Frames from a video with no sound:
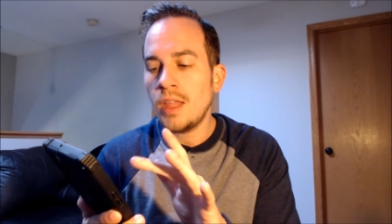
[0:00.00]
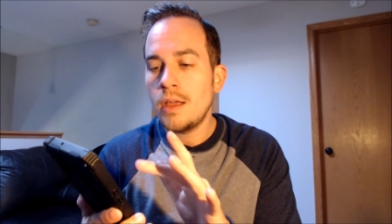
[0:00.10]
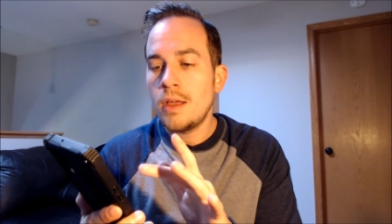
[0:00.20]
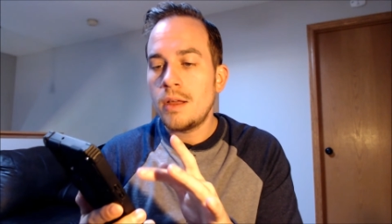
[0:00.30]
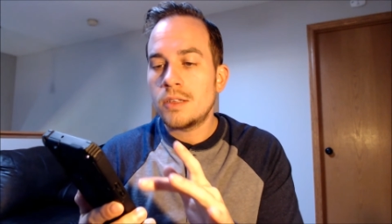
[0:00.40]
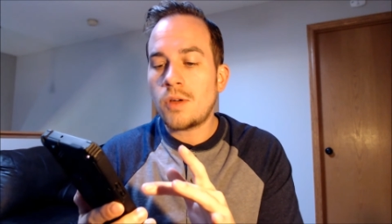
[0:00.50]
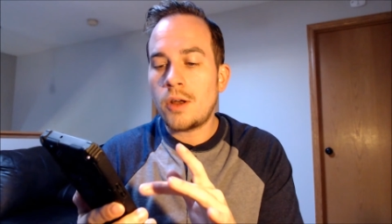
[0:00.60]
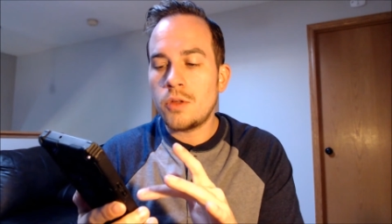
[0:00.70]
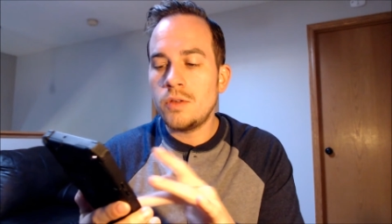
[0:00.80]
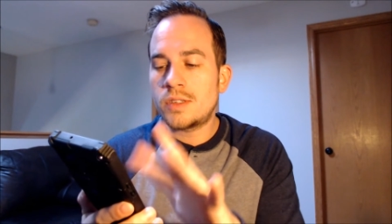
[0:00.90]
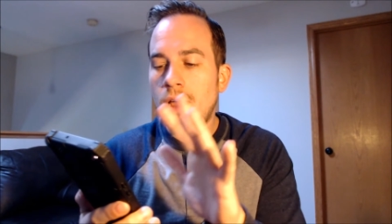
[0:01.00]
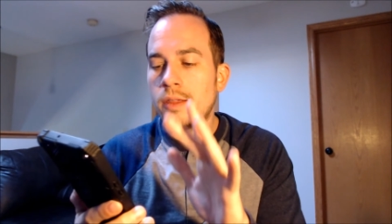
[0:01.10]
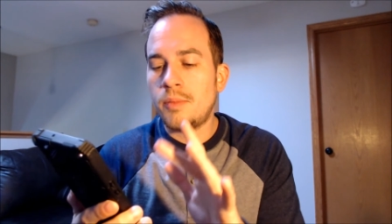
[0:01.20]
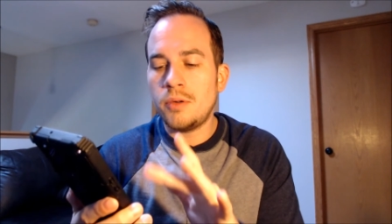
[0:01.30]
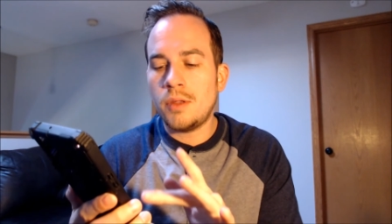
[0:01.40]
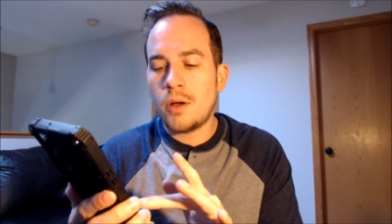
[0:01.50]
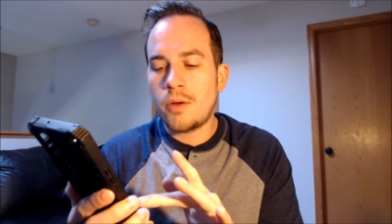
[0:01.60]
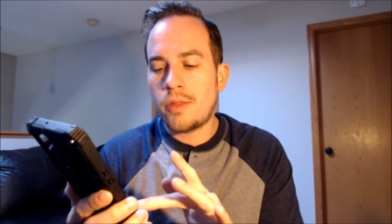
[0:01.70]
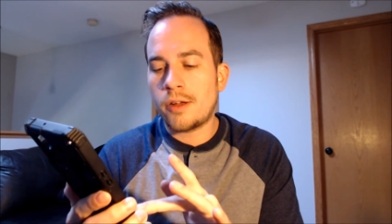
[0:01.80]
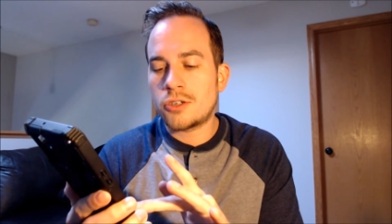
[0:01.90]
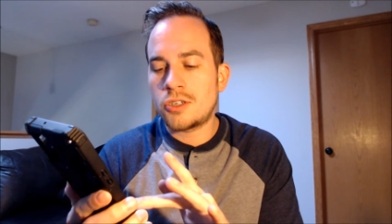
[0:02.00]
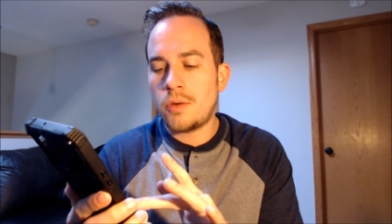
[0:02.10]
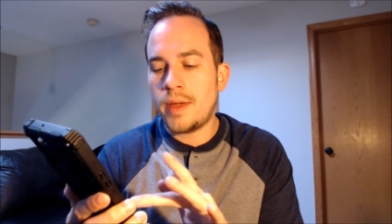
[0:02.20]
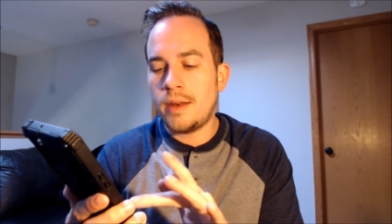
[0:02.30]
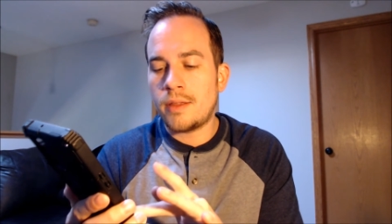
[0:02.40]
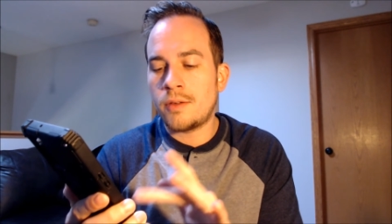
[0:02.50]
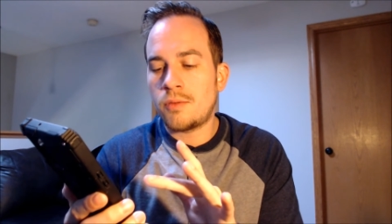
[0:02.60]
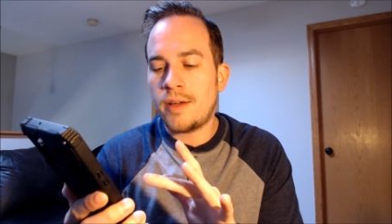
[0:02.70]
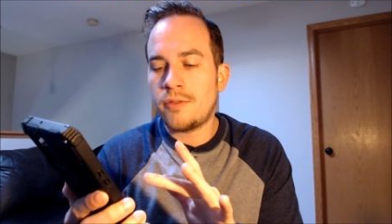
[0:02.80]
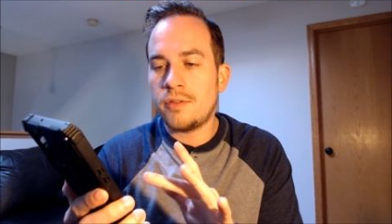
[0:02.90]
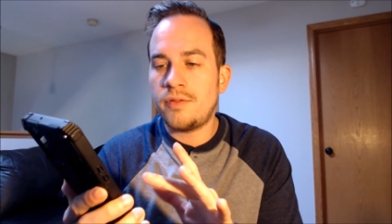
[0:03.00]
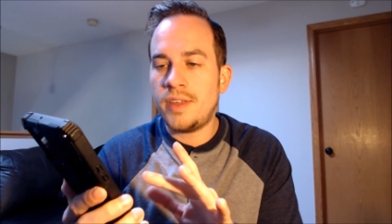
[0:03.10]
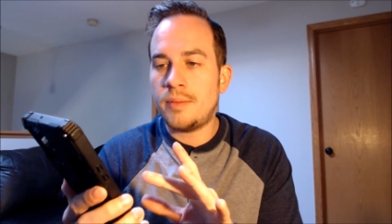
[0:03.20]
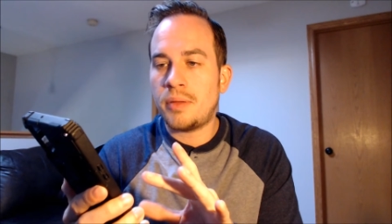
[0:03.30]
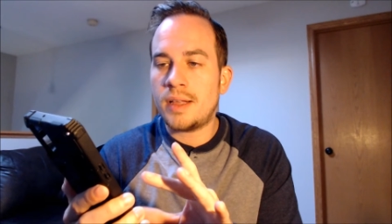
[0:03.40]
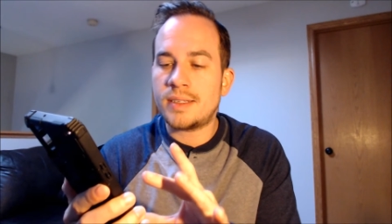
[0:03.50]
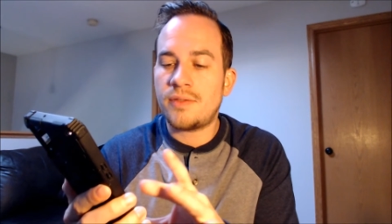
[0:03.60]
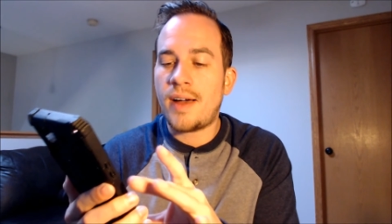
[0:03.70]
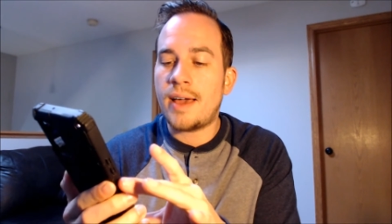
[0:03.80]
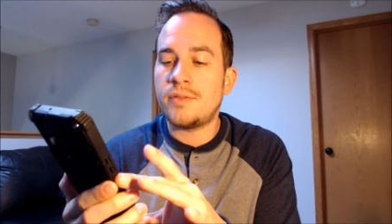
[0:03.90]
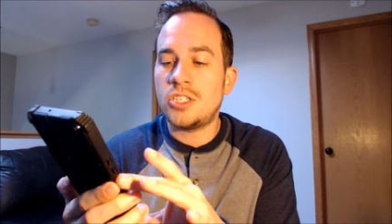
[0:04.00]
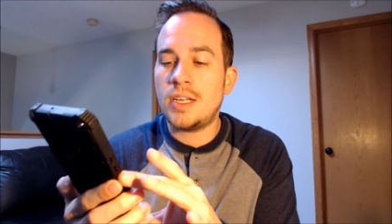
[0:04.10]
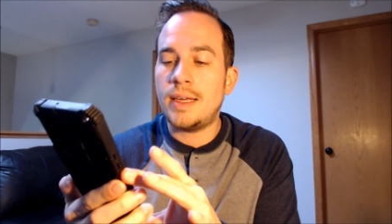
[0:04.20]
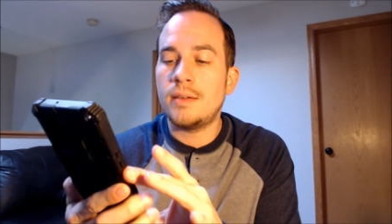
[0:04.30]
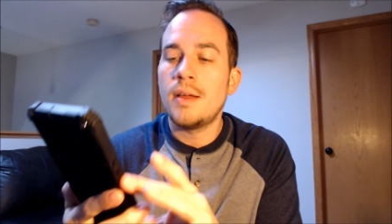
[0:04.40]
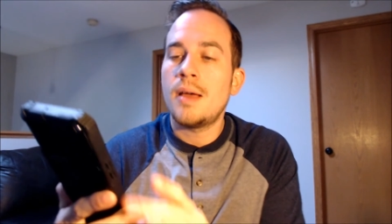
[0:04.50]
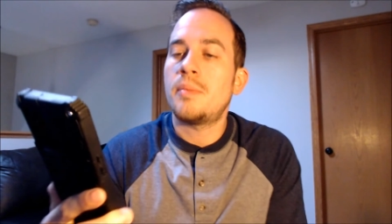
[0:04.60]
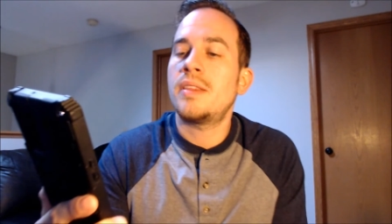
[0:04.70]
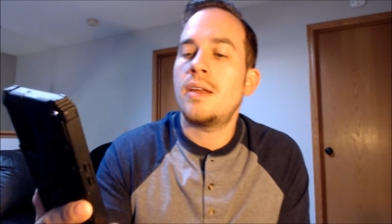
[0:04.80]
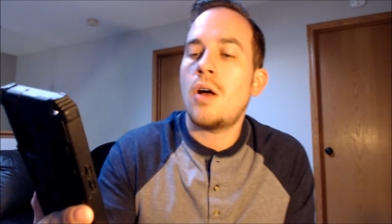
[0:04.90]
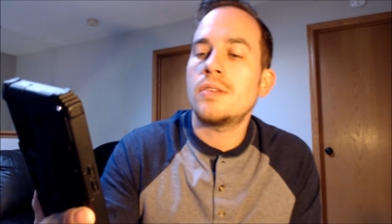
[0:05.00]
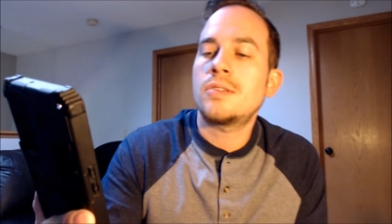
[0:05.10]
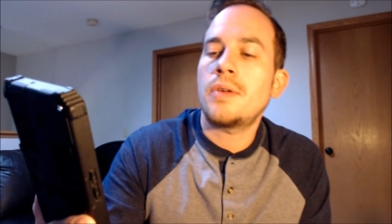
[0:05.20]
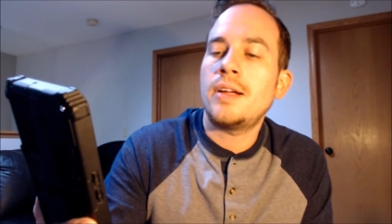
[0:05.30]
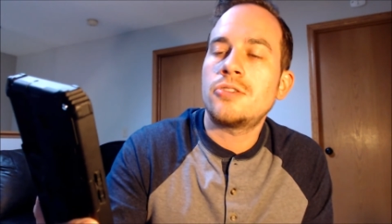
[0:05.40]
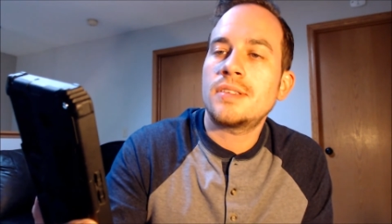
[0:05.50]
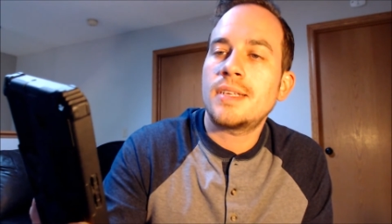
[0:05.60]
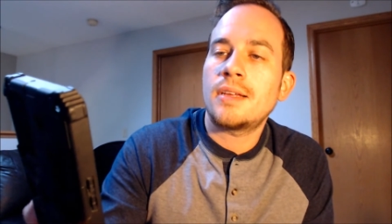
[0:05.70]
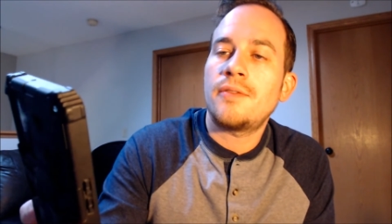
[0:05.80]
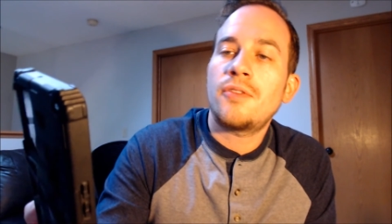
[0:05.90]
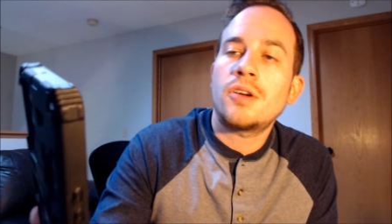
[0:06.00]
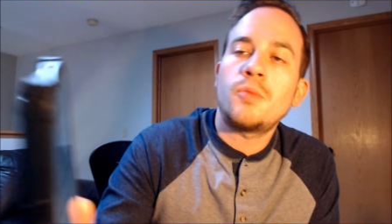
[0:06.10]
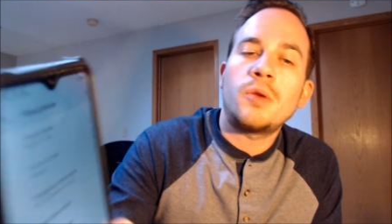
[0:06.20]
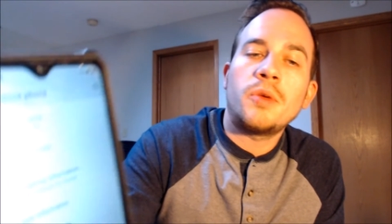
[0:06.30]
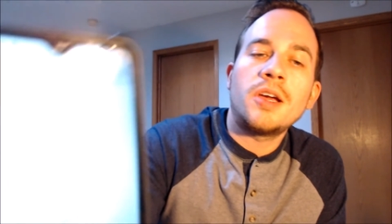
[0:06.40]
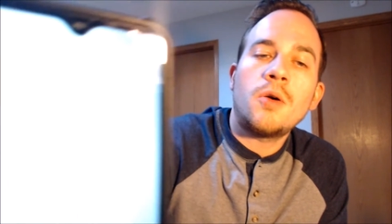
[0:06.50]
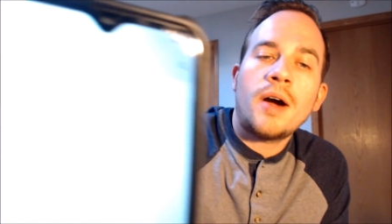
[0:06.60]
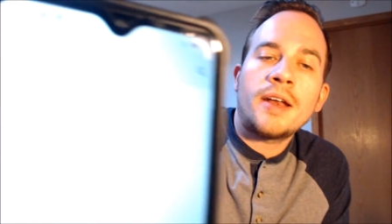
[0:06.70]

So I know you saw the boot logo there showing the Revel V Plus 5G, but then also here just to confirm when we go under